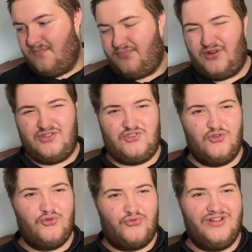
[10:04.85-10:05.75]
But I
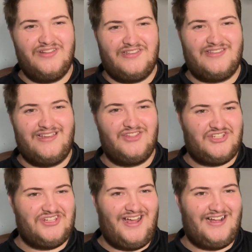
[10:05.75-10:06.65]
do really see the
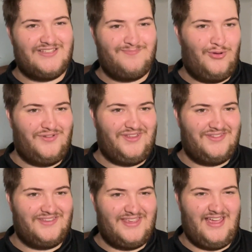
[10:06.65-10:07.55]
Sharks pulling
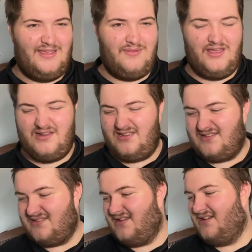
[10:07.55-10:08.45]
the game out.
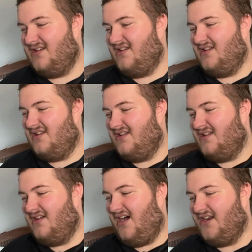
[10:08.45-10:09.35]

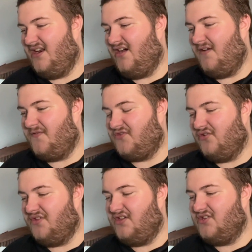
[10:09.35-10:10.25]
I don't know, I still
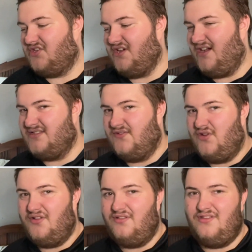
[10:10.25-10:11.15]
think the Sharks have
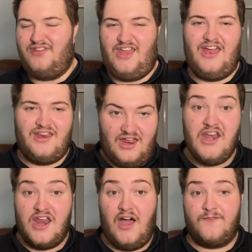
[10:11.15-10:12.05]
got that
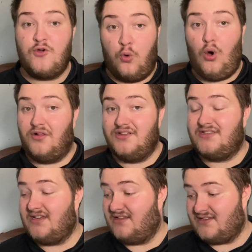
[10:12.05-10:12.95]
enough
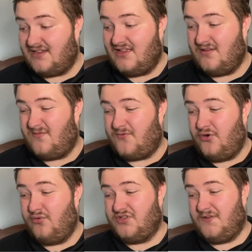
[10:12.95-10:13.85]
quality to get them
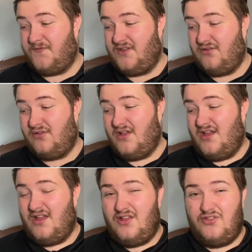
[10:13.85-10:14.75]
through, which I feel
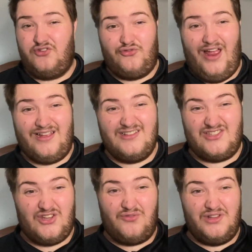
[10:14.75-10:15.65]
the Dragons
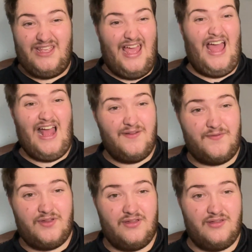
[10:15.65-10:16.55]
don't really have.
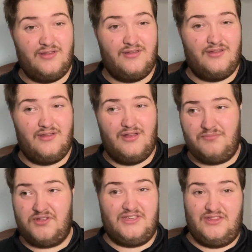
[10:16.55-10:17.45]
I'm
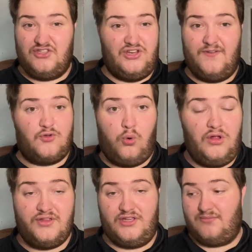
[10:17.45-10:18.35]
not saying they don't have
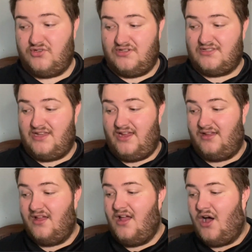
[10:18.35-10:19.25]
quality, I'm just saying
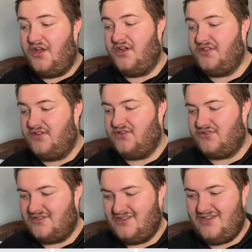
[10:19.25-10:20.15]
I don't think that
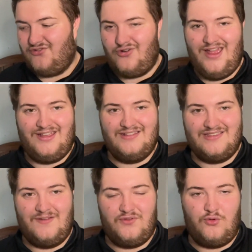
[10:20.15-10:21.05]
the Dragons
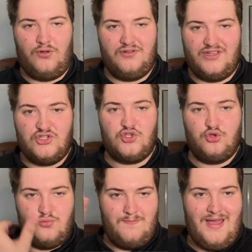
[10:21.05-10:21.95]
have the quality
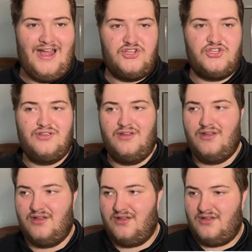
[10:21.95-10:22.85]
to match,
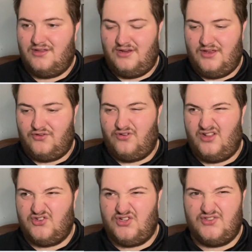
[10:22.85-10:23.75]
the
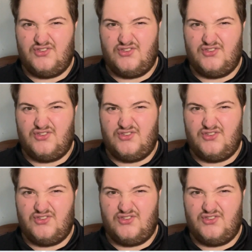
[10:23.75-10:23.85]
Cronulla Sharks.